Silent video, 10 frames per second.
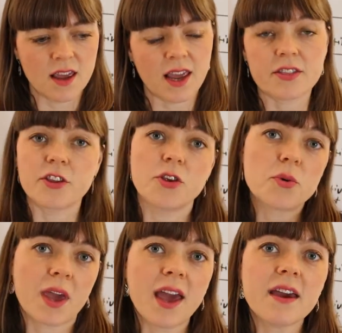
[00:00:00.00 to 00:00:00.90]
And the
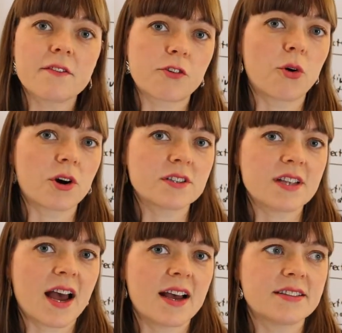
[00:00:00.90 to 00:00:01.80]
UK, of course,
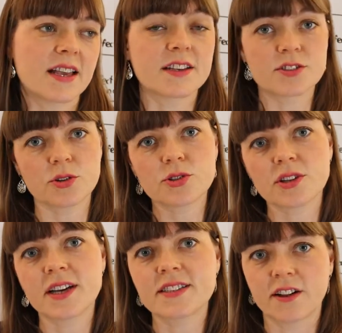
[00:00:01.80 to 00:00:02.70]
has a
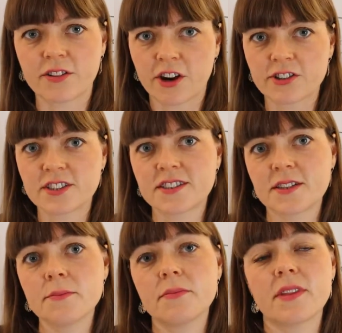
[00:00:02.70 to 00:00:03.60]
socialized healthcare
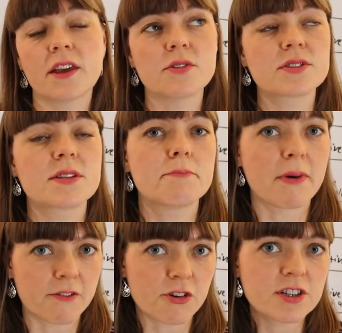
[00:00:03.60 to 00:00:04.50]
system. They use the
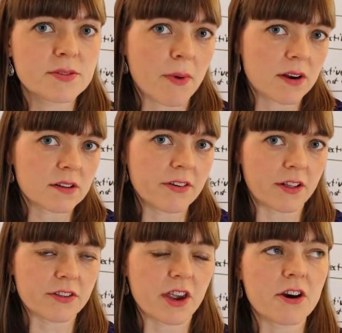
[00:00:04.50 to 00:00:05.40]
Beveridge model of
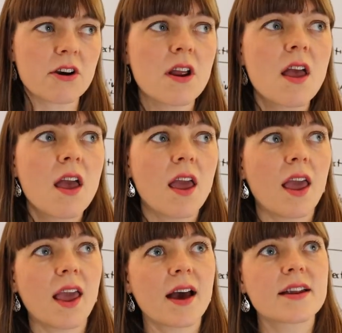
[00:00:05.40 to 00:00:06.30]
healthcare.
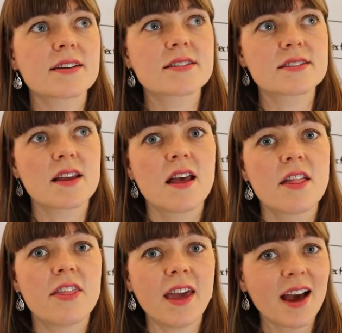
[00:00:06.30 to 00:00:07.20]
And
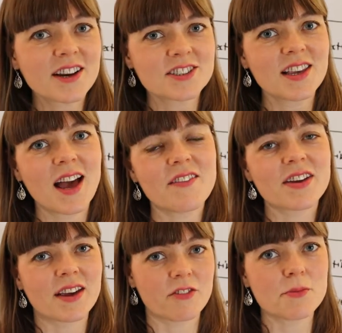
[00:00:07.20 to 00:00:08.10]
they actually have a
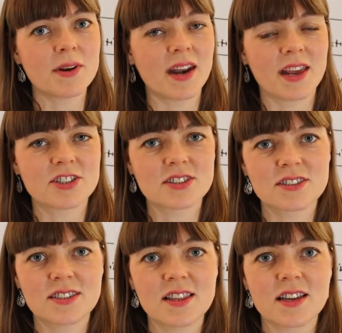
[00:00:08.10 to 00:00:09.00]
government
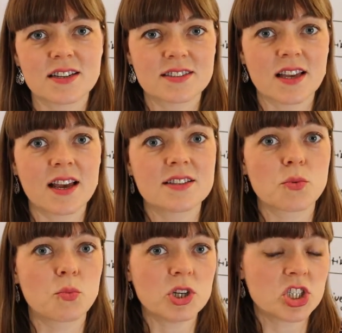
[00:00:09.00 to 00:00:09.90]
agency that decides
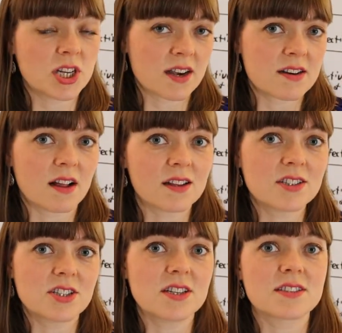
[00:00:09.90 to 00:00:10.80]
which
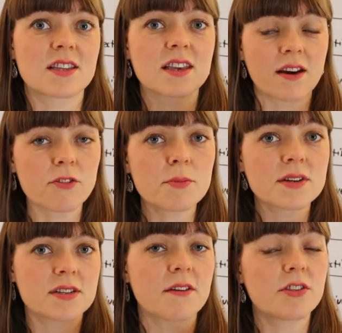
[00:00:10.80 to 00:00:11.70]
technologies the
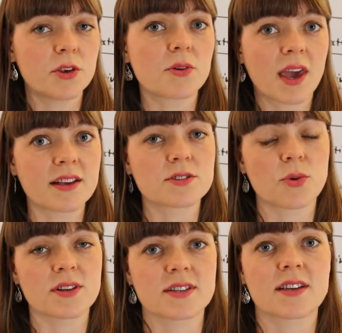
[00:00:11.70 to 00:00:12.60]
government of the UK is
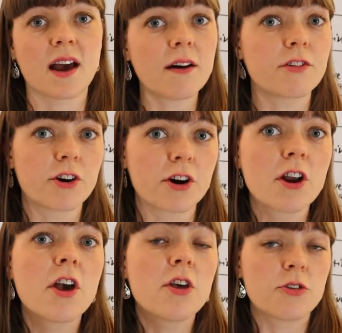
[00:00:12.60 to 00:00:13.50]
going to cover
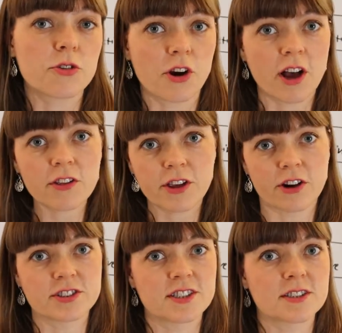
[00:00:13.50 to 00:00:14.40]
through their
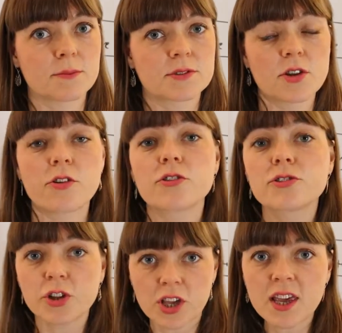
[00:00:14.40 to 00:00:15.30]
healthcare system. So they're
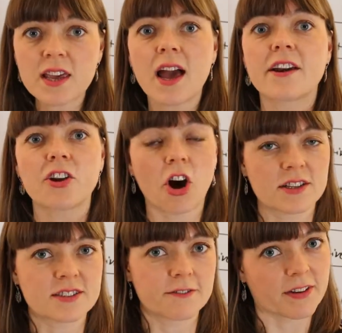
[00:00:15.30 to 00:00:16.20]
looking at
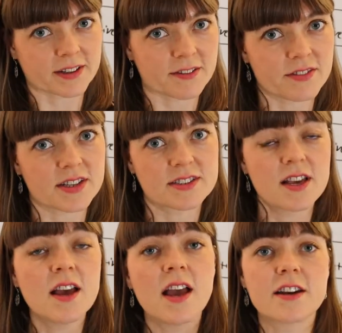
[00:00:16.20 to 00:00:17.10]
cost effectiveness
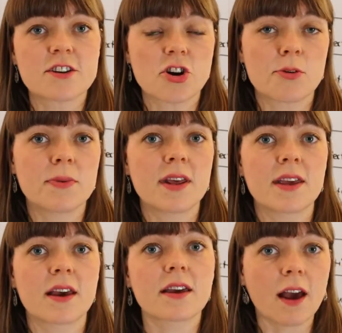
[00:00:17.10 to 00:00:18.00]
in
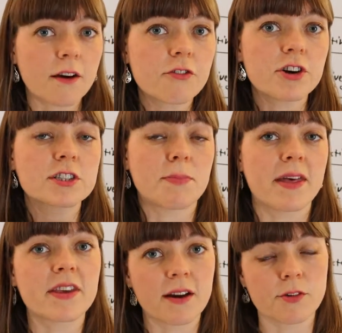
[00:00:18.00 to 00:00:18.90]
determining coverage
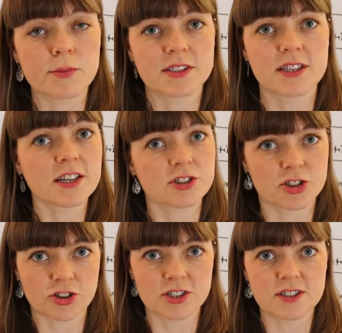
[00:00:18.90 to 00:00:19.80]
by the government's
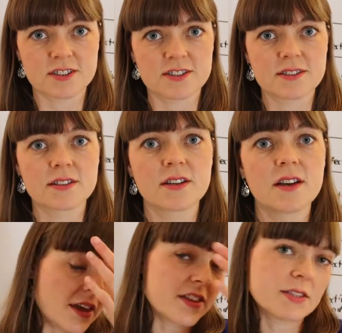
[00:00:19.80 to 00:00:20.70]
insurance.
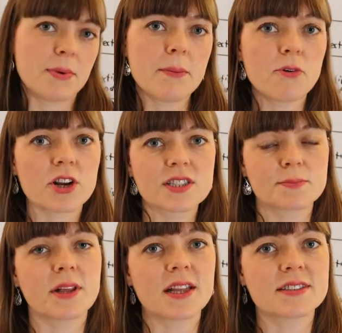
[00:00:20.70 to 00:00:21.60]
And this paper
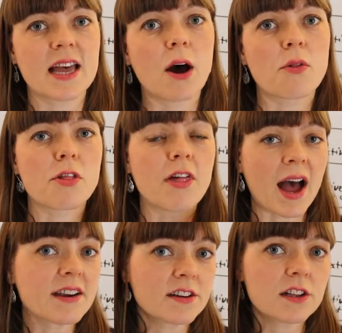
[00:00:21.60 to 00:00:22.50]
explains how
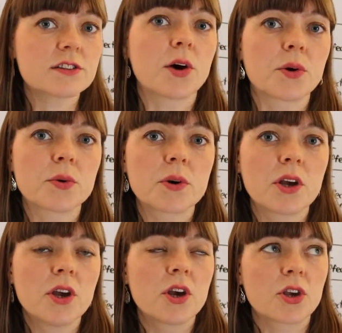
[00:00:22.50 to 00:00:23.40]
that alone
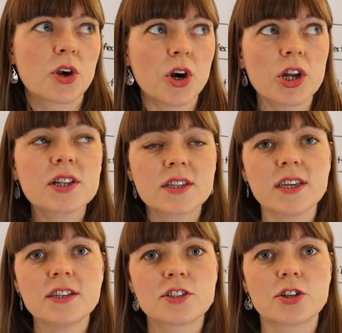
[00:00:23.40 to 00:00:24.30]
could
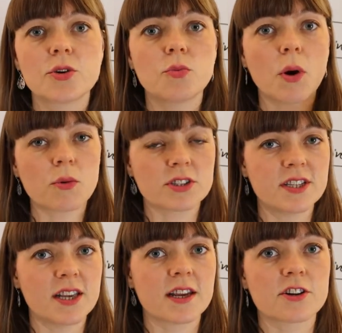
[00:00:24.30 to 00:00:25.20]
lead to what we're
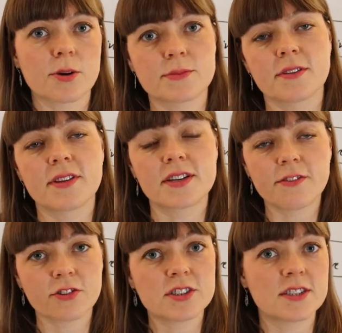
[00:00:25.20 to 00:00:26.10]
seeing in terms of the
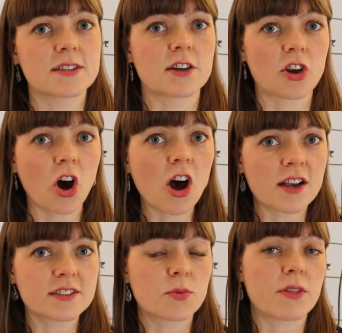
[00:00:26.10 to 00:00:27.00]
differences in
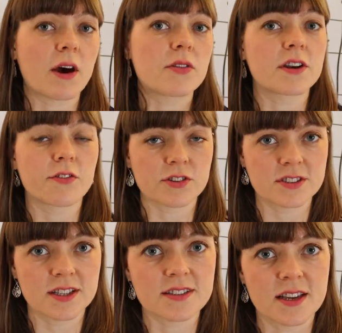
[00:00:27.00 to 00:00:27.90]
cost without the
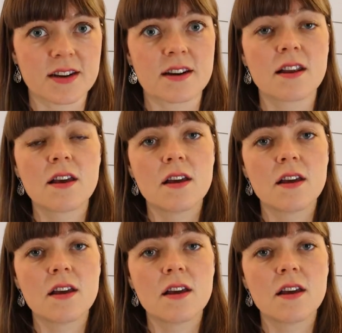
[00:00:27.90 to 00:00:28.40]
differences in